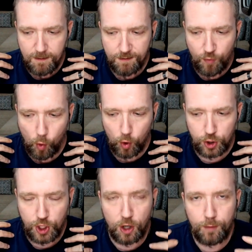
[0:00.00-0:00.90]
for
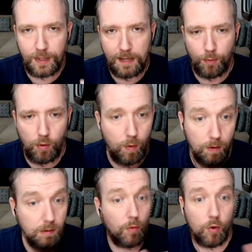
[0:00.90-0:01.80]
young people
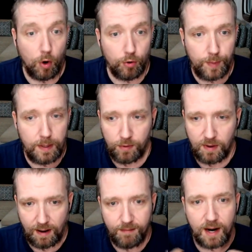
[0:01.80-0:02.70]
or, or older people,
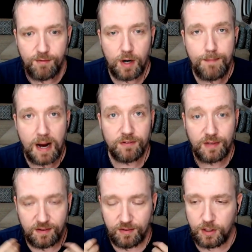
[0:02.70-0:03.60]
I've, I've read Maus
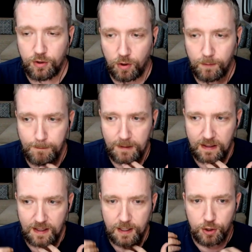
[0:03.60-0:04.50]
as an adult,
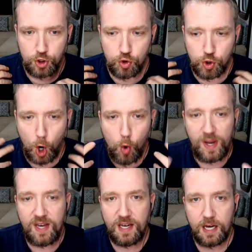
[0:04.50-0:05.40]
to go
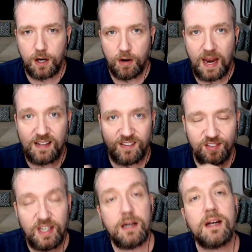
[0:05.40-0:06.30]
in here and
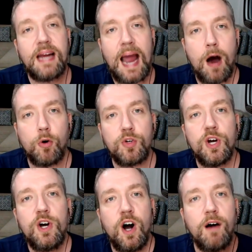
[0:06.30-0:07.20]
seeing an account
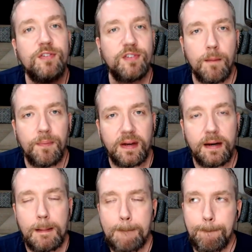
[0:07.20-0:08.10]
of something